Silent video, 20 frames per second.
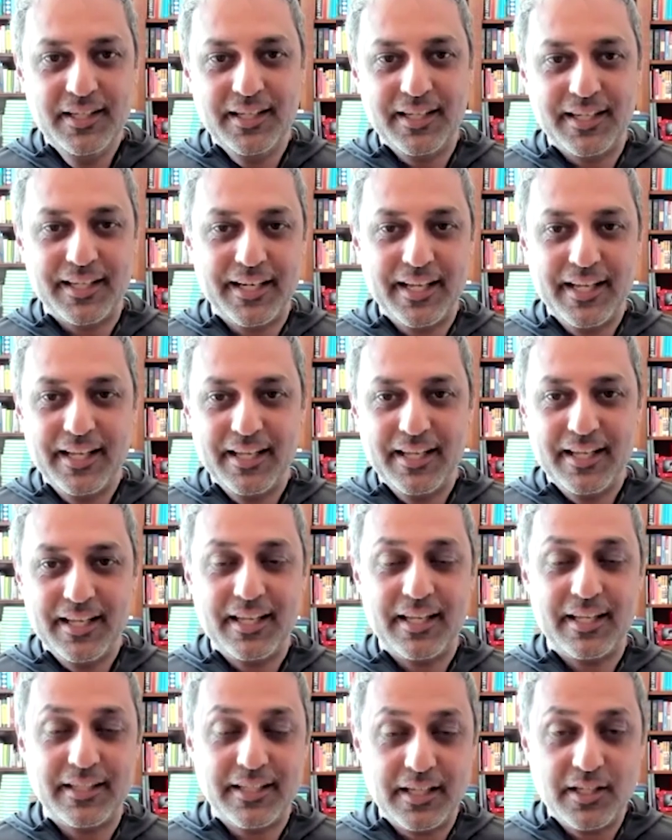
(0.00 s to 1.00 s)
and
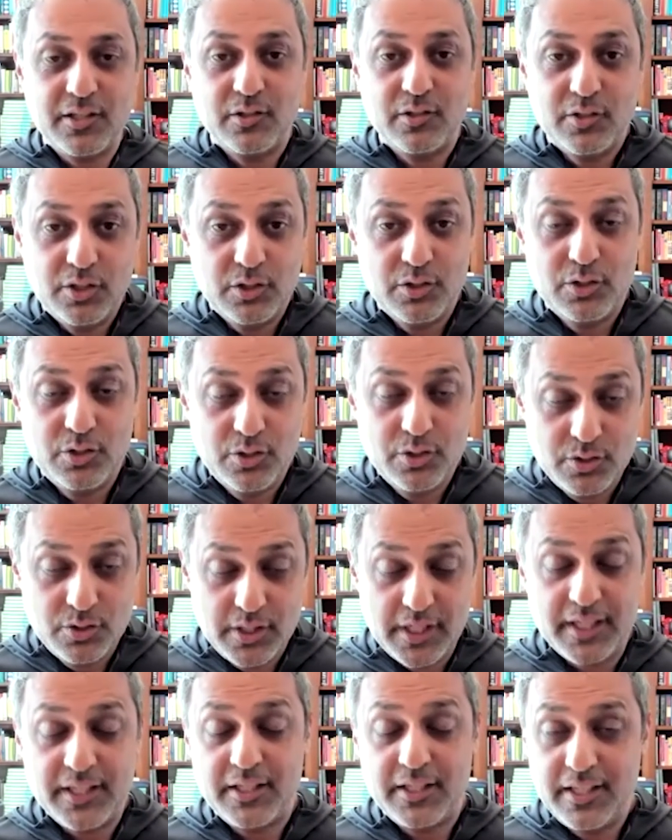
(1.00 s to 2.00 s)
and
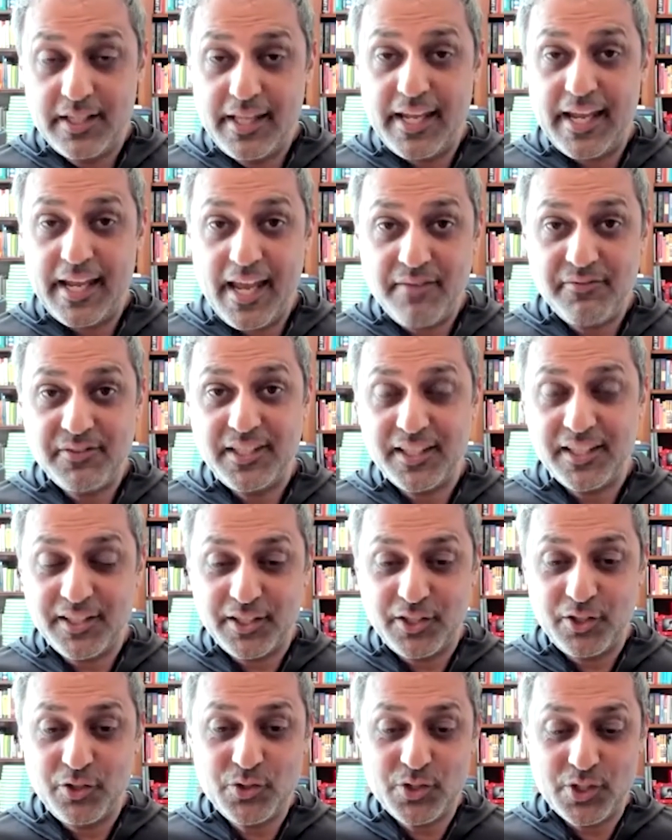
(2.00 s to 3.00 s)
they have daily
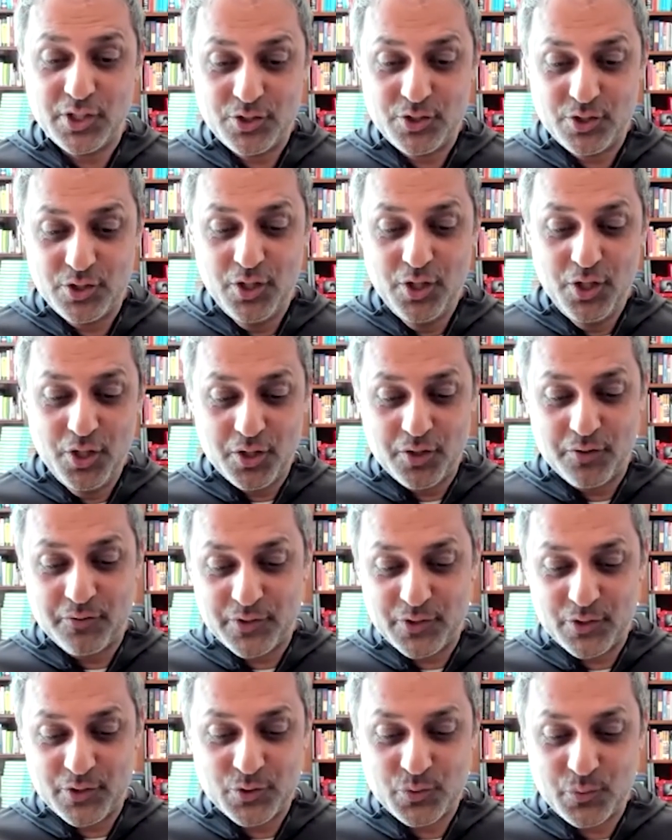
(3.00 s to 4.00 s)
usage over
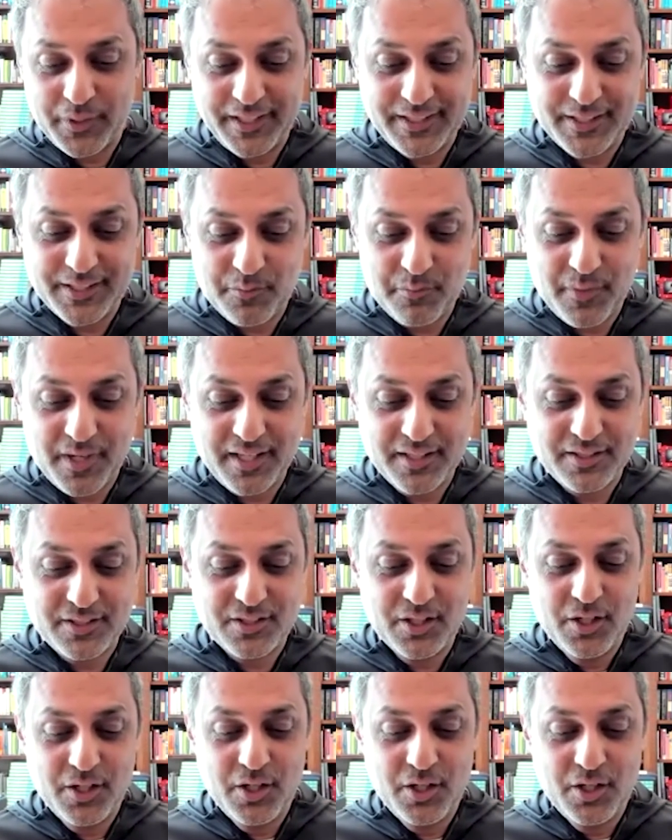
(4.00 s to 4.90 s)
those weeks and months,